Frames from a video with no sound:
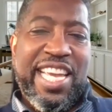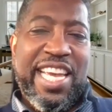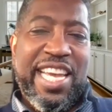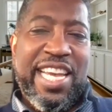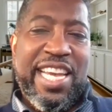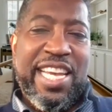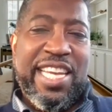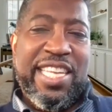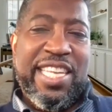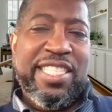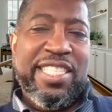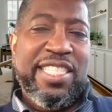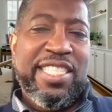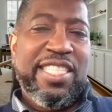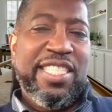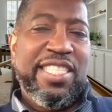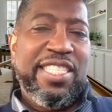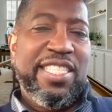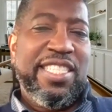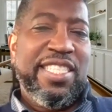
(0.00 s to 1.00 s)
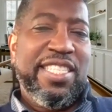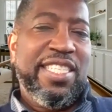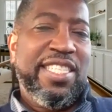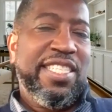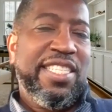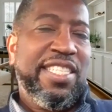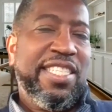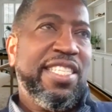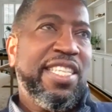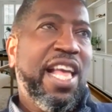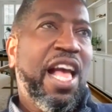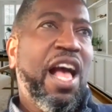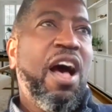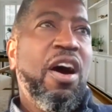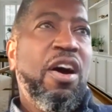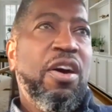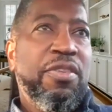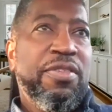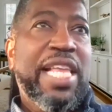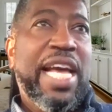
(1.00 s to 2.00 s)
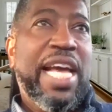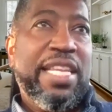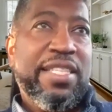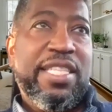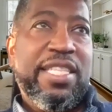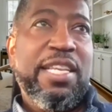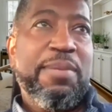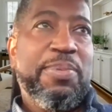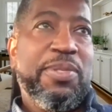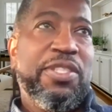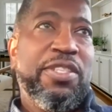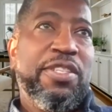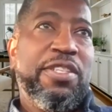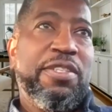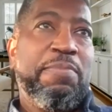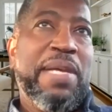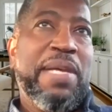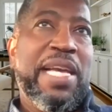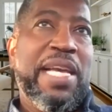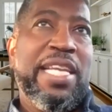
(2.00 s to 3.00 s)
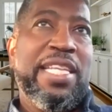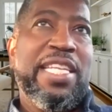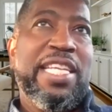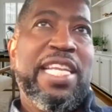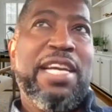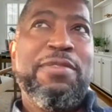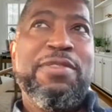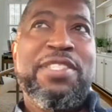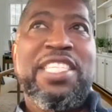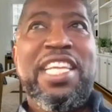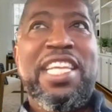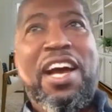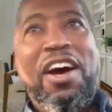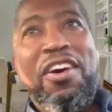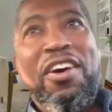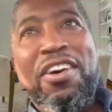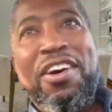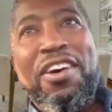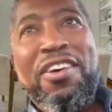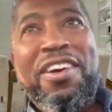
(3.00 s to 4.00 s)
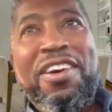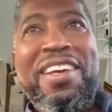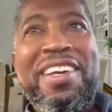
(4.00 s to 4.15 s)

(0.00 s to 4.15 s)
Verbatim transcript: And oh, that's the absurd man. And I would say, oh,